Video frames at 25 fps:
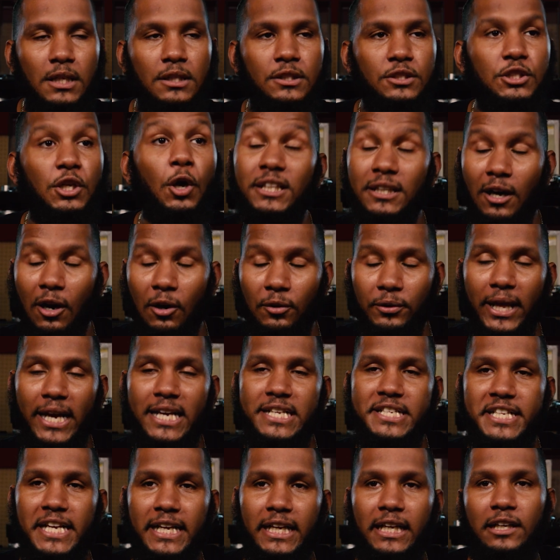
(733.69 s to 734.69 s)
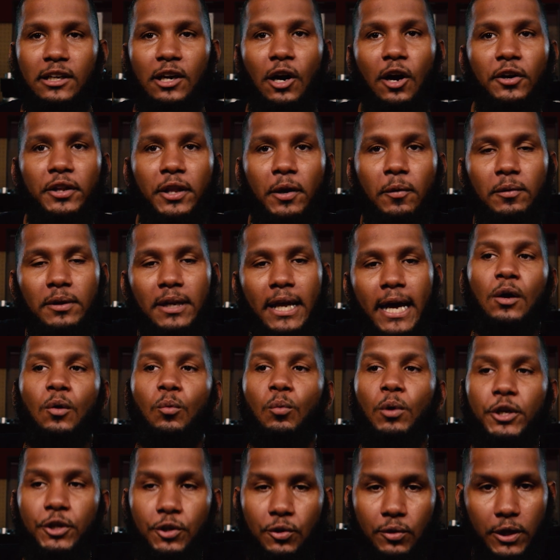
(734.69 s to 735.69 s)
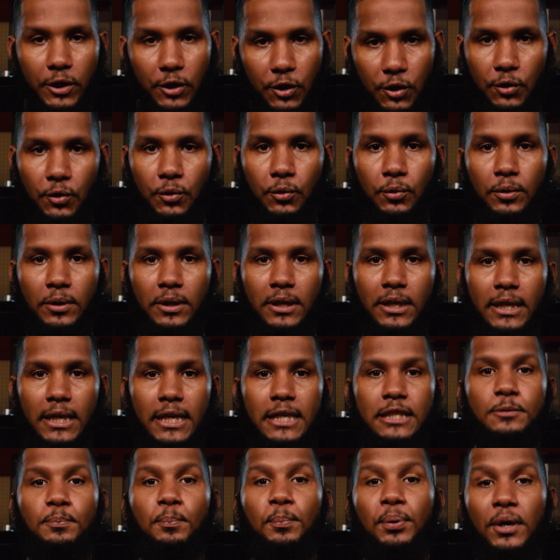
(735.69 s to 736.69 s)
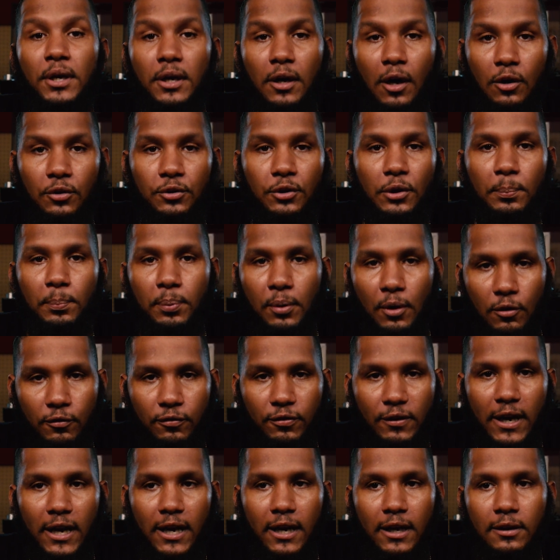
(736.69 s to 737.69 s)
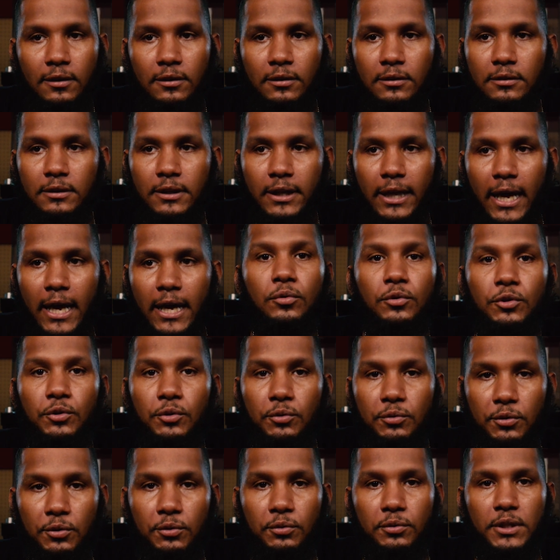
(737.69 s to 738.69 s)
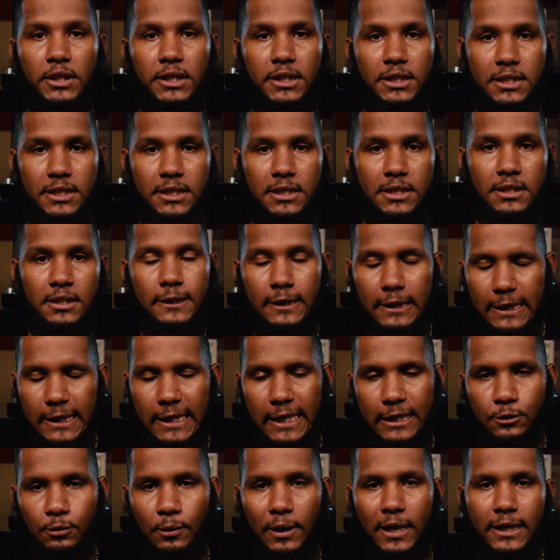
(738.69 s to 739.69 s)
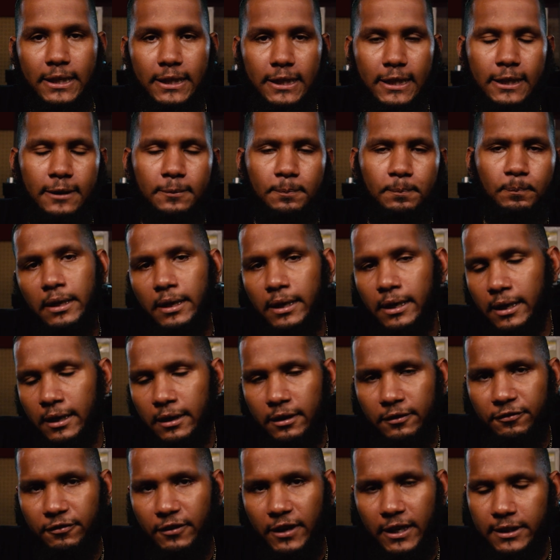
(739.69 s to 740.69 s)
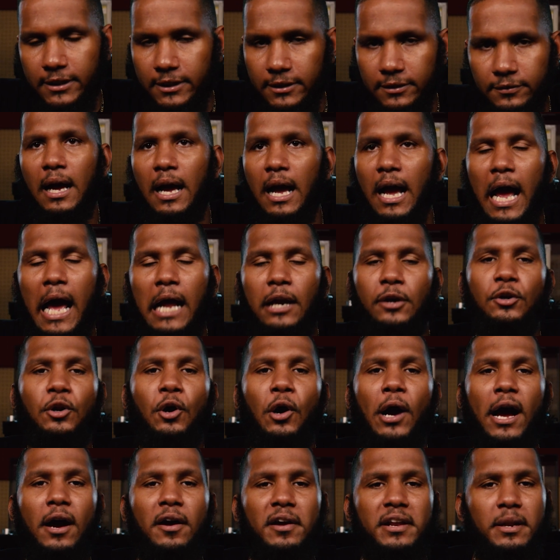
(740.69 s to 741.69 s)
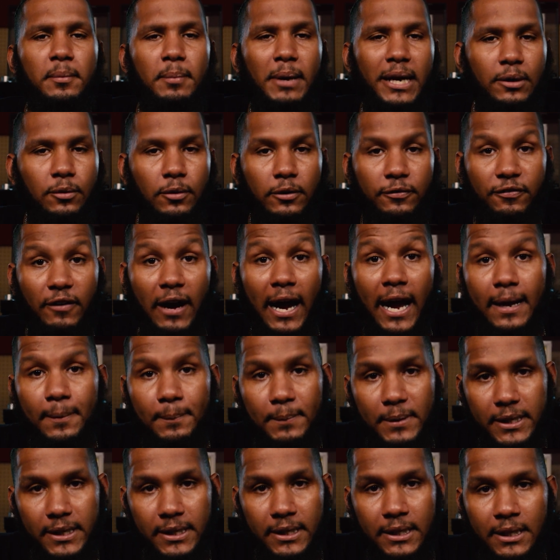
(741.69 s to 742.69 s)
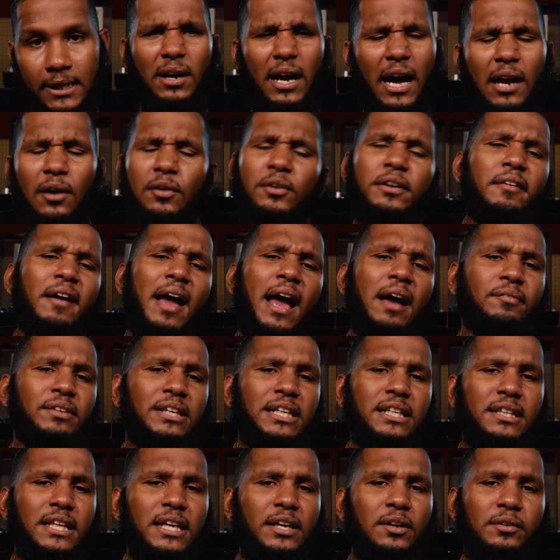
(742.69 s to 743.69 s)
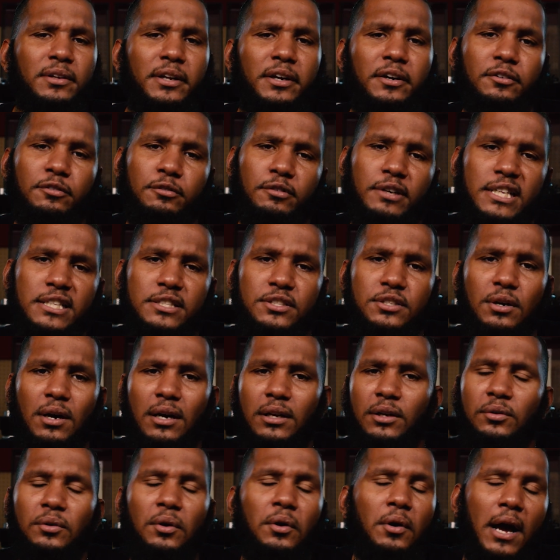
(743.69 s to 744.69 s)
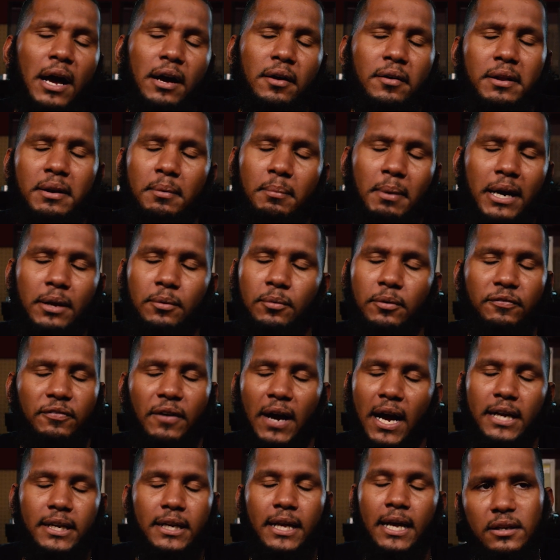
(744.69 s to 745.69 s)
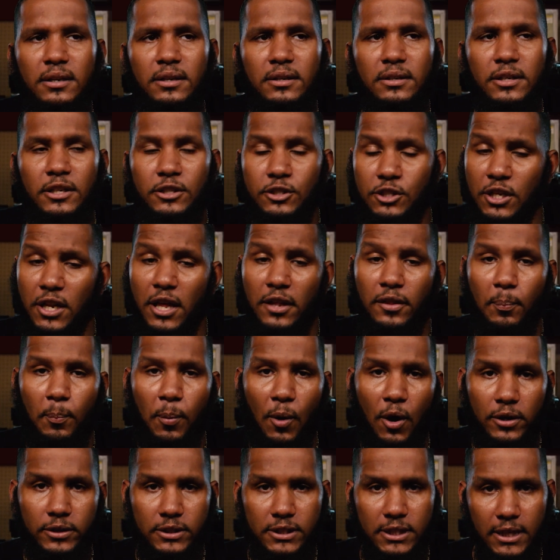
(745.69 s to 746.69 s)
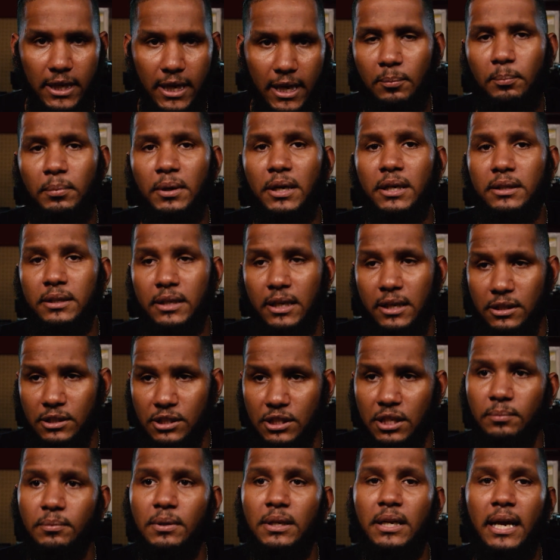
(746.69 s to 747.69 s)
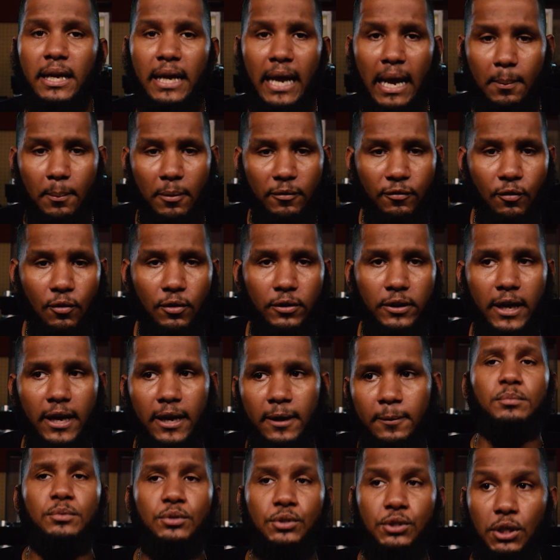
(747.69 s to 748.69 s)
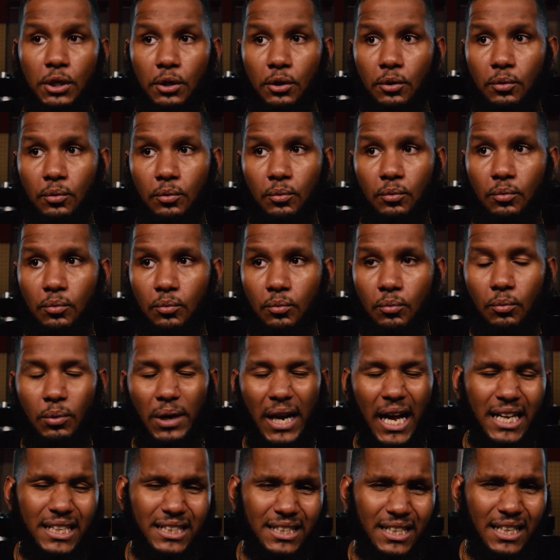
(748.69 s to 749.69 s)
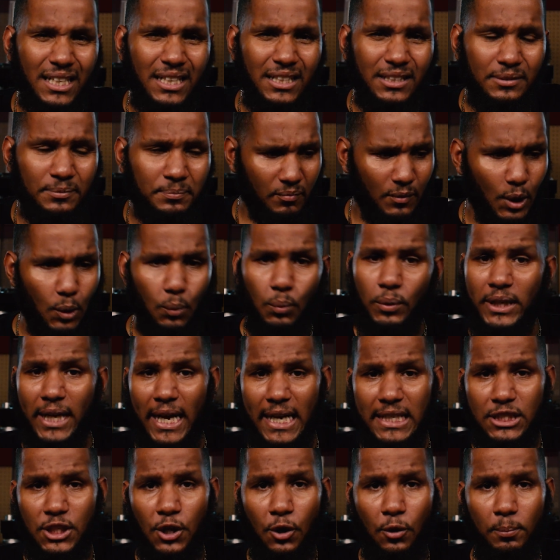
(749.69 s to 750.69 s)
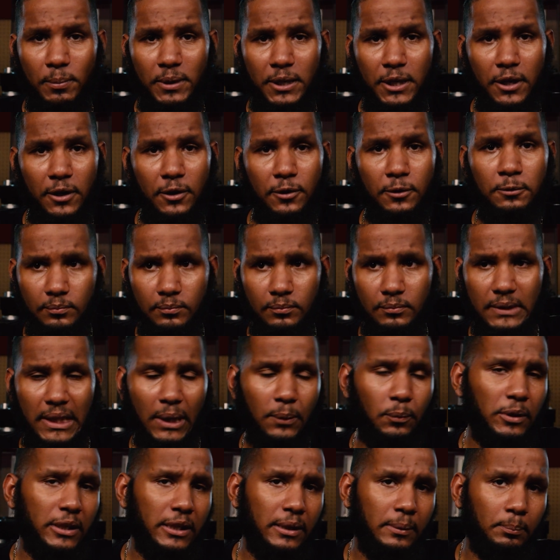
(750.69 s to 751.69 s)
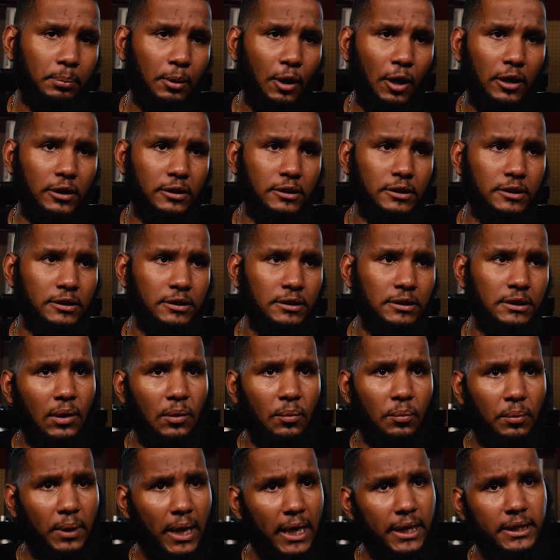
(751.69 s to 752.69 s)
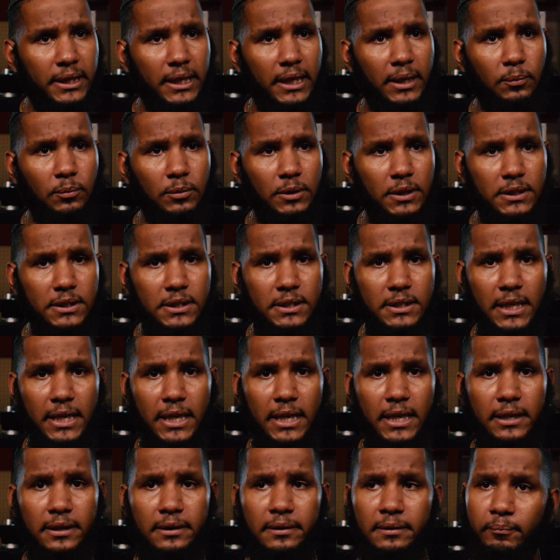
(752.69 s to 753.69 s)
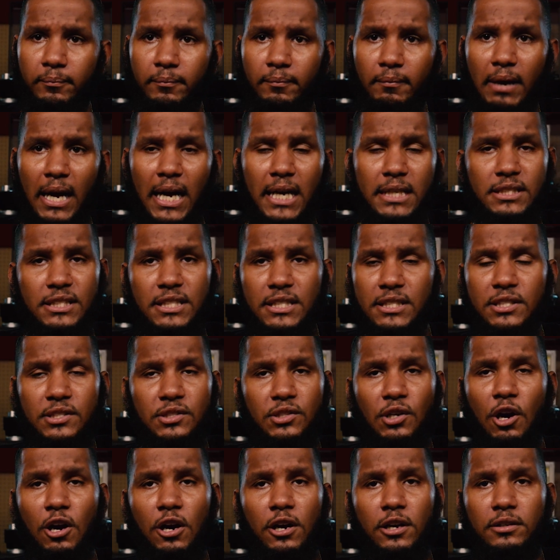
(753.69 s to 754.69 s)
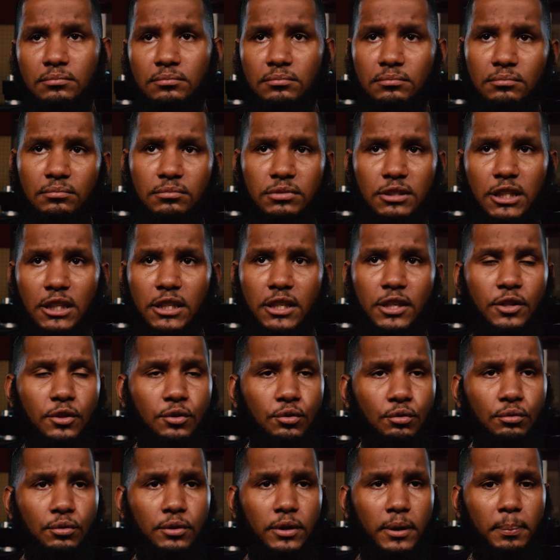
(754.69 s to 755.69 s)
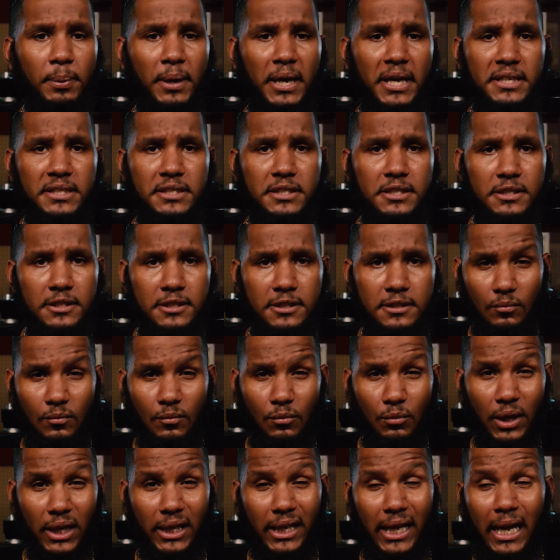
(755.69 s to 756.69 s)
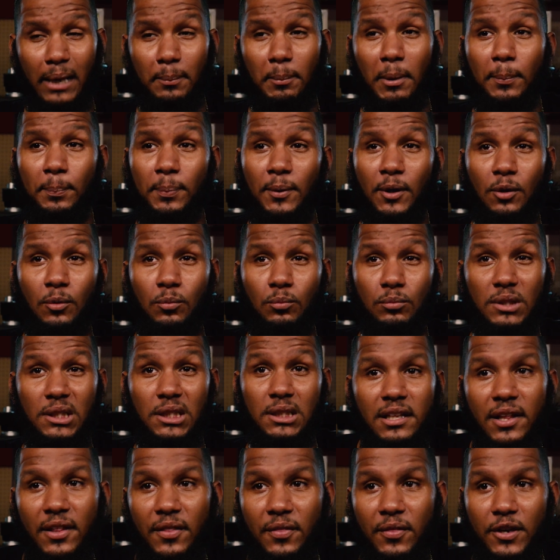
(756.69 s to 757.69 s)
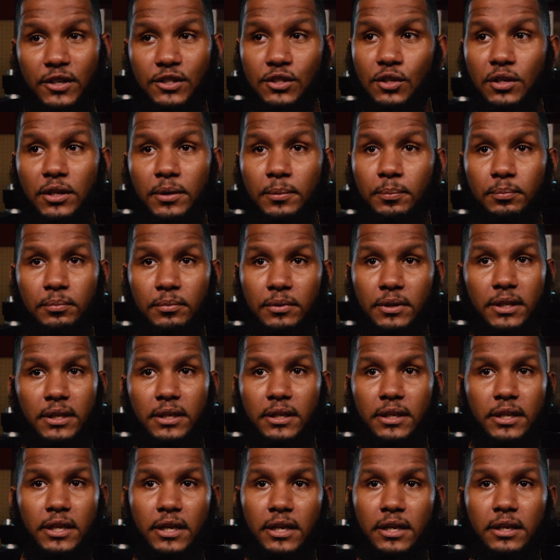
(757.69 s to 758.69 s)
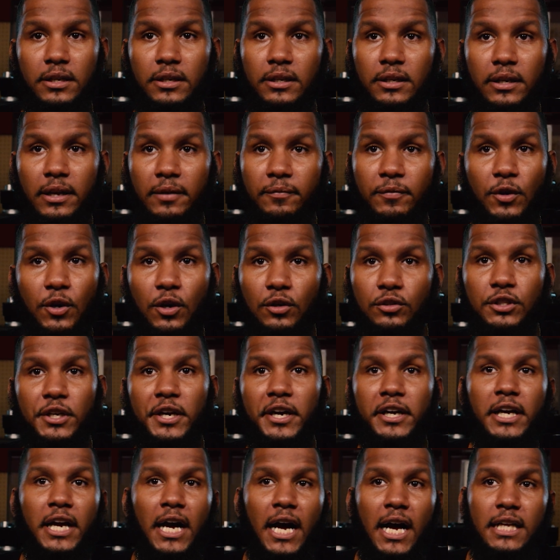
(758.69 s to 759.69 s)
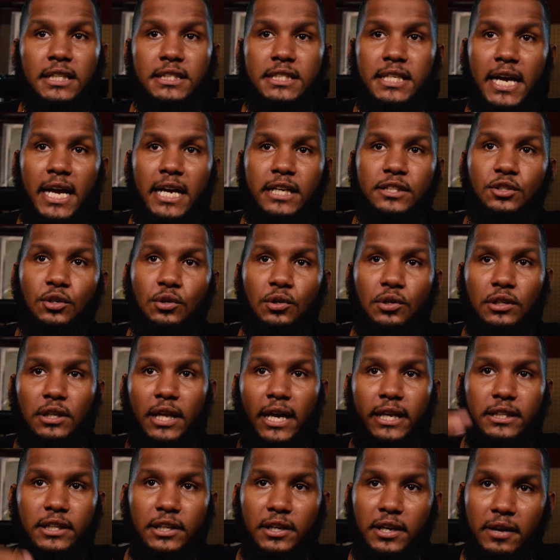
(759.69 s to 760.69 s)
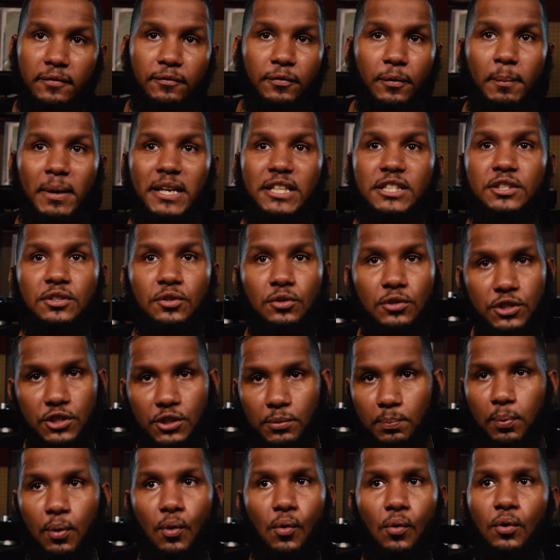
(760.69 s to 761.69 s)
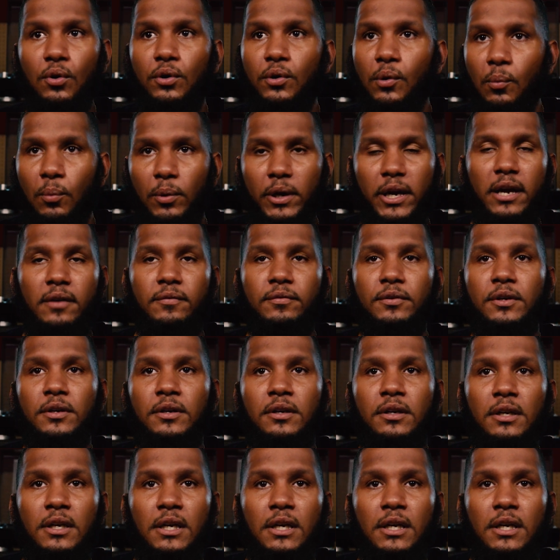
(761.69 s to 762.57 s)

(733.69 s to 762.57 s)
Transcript: So on that second call, they were like, what you can do is put on your profile that you do this. That's what I did. Ineffective. I don't know how anybody would find me. I don't even have anything on there to rent, so I don't know how anybody would find that. There's another part to that, but there's something that came before that. So what I done when they told me no, that we couldn't partner, what I done was then I just start looking through their pages. What I came up on was there's only there if you go to their contacts or like their information or support or whatever,